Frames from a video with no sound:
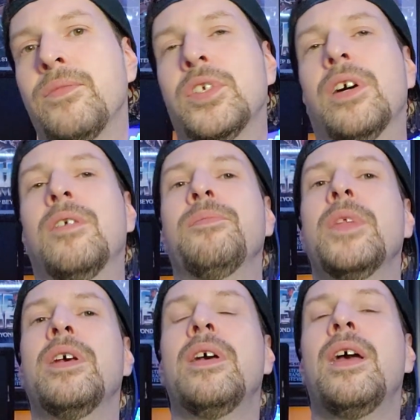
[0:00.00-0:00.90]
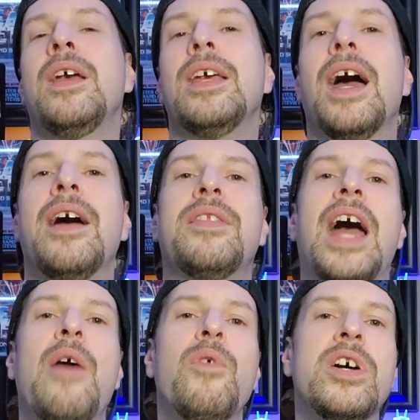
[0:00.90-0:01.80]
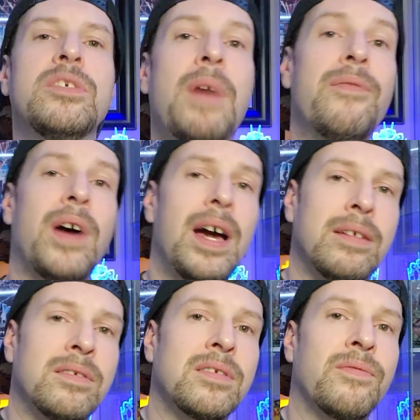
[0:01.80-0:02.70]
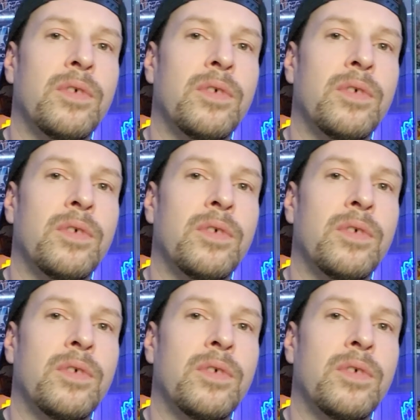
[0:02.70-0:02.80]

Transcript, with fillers: So yeah, that was my finds.